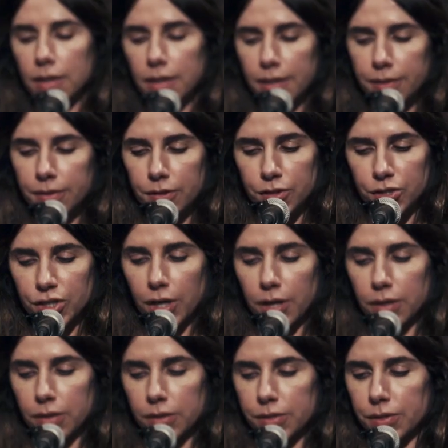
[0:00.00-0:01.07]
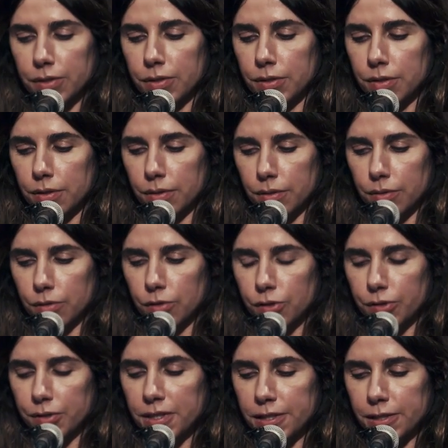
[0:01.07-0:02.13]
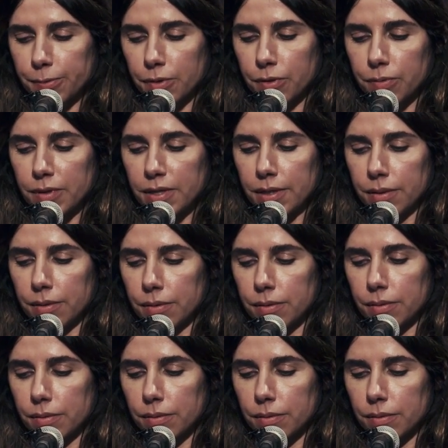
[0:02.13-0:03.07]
In the childhood, trees were green,